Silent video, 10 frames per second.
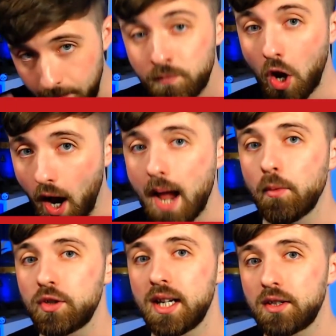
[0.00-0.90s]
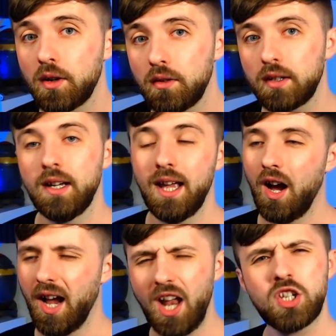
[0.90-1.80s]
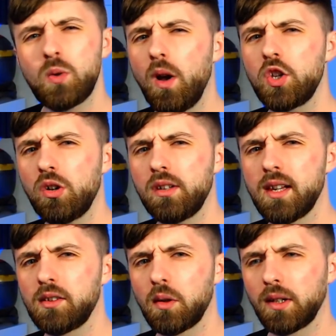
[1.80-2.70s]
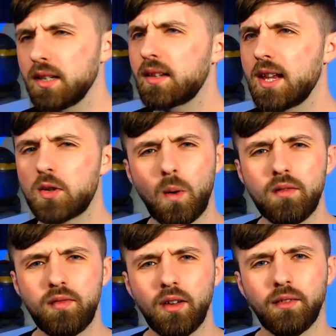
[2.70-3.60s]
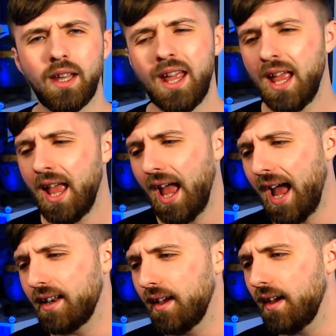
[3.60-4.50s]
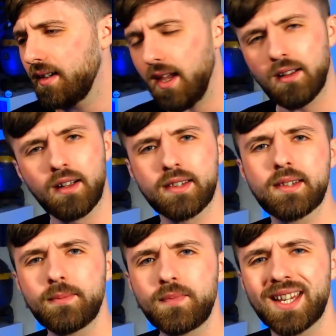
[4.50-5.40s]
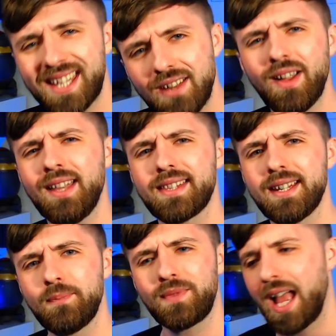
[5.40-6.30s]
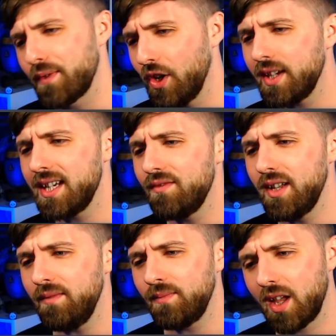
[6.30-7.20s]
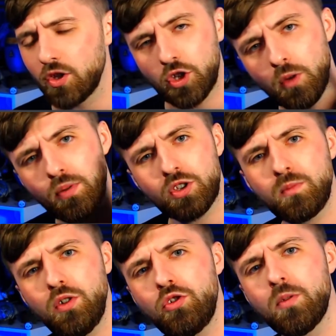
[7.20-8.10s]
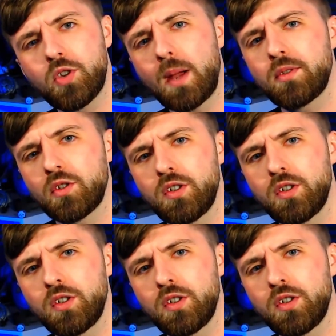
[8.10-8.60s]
I am on TikTok. I actually quite enjoy TikTok. It's quite fun. And yeah, guys, stay fancy. Have a nice evening and go put some YouTube chapters on your